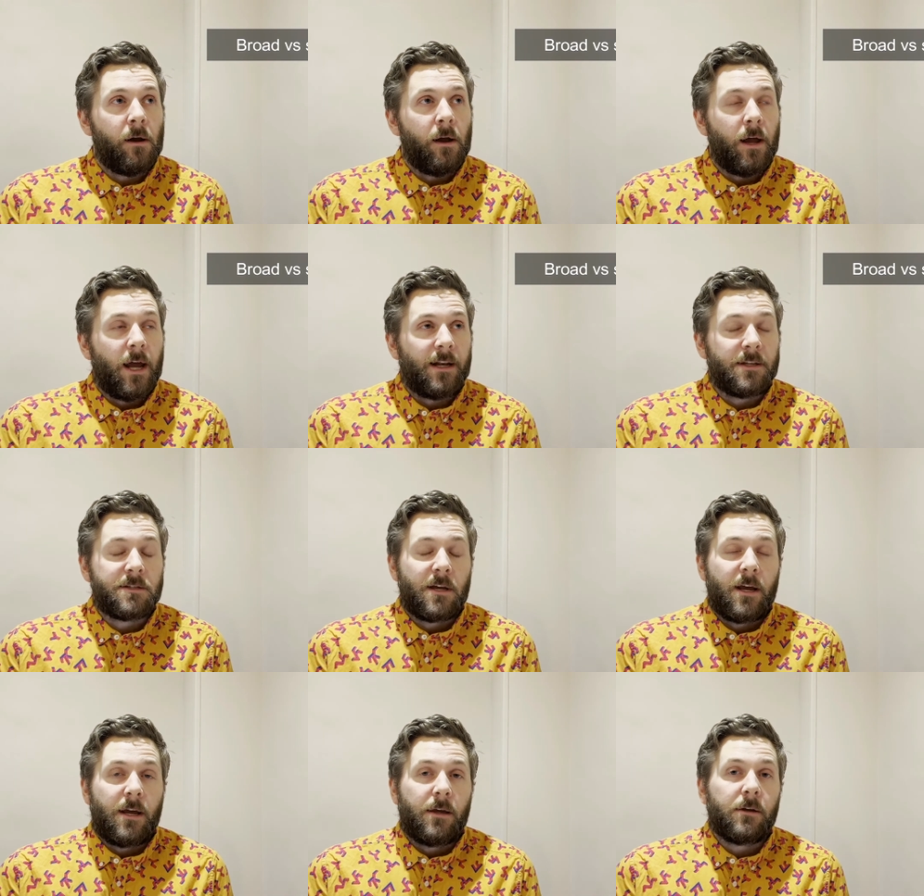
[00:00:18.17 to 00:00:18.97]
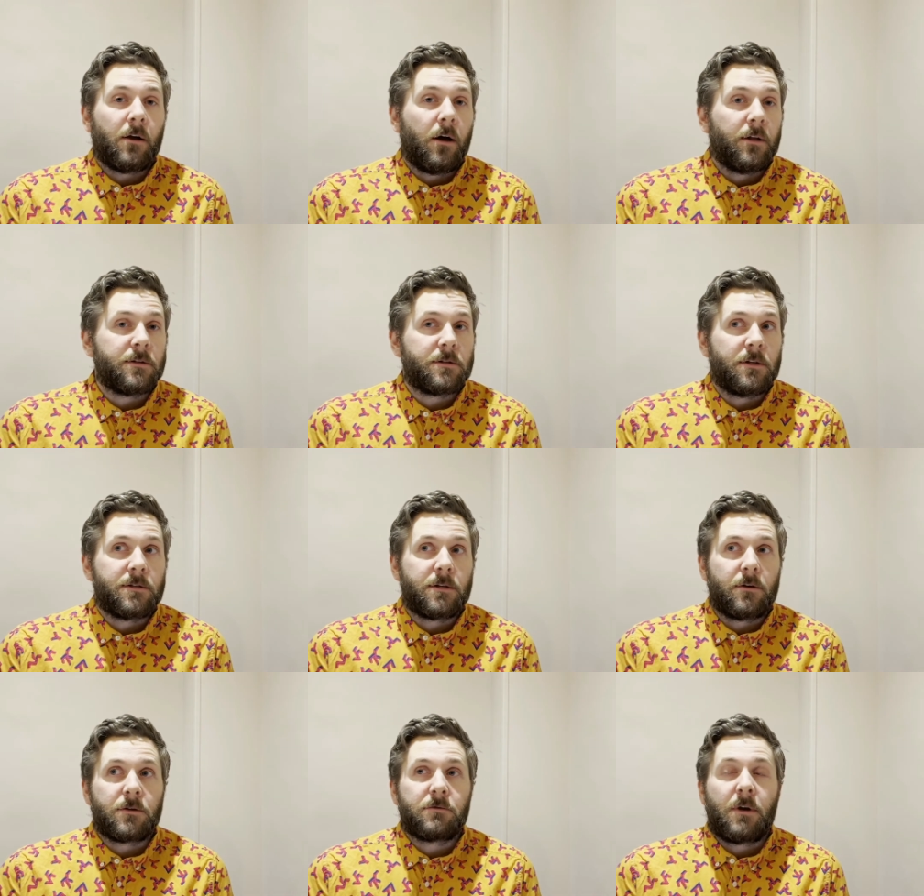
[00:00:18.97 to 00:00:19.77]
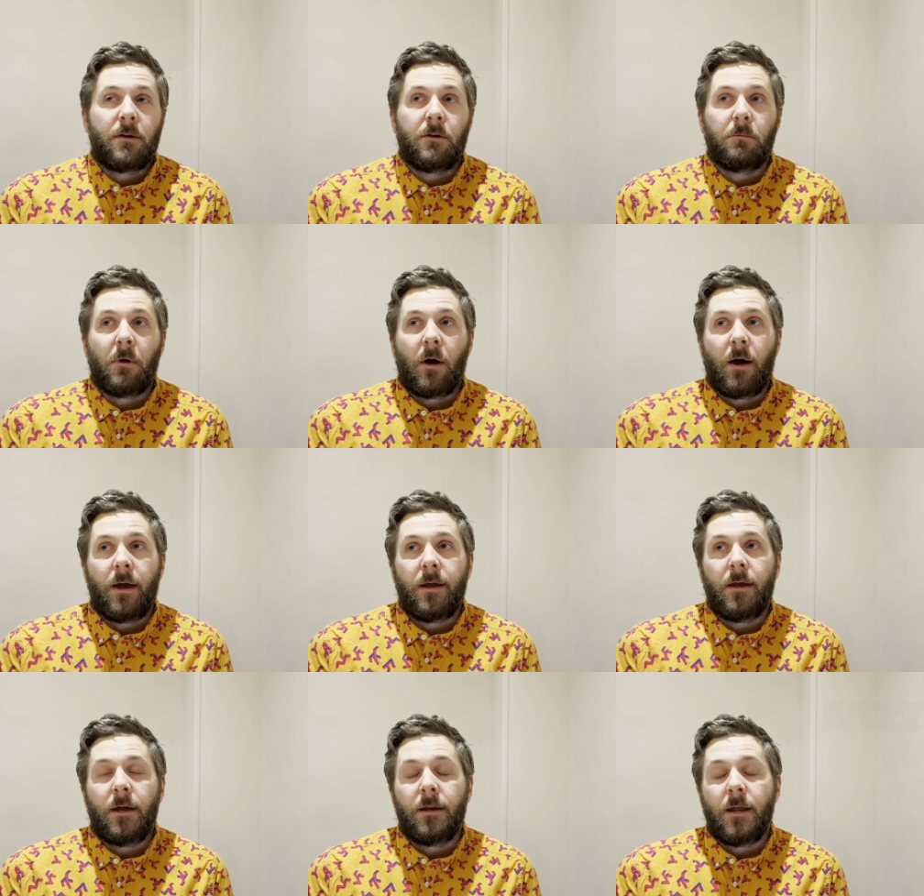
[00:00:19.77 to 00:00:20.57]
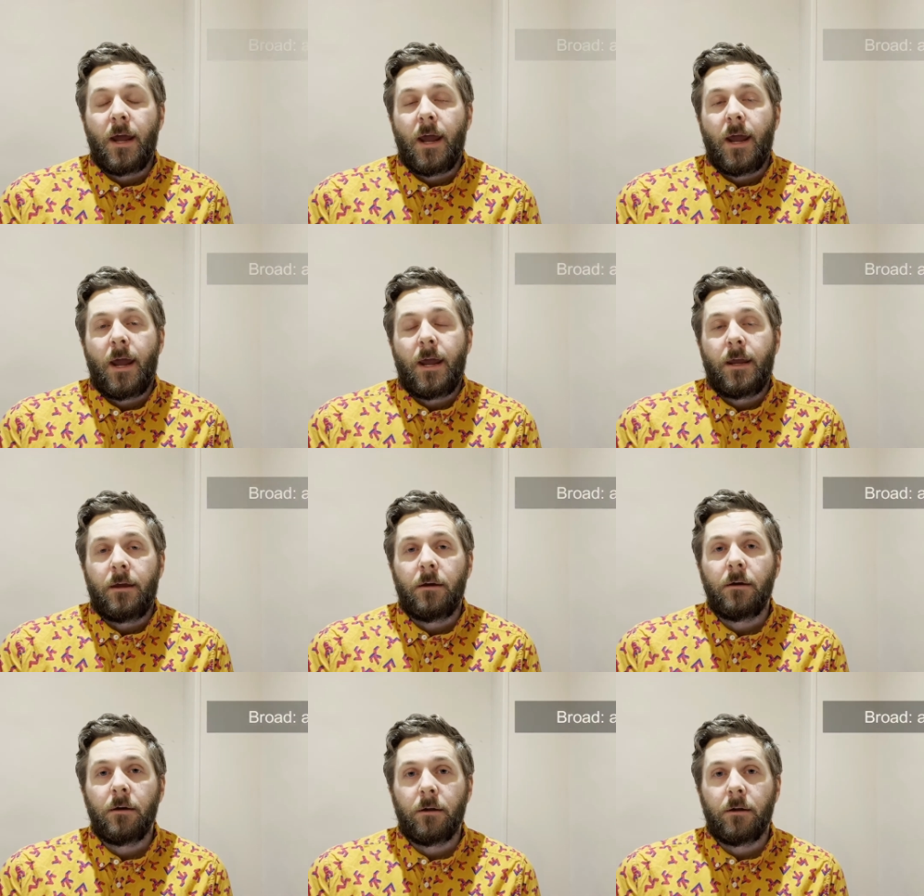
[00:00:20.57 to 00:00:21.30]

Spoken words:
let's say, consonants that are surrounded by an A,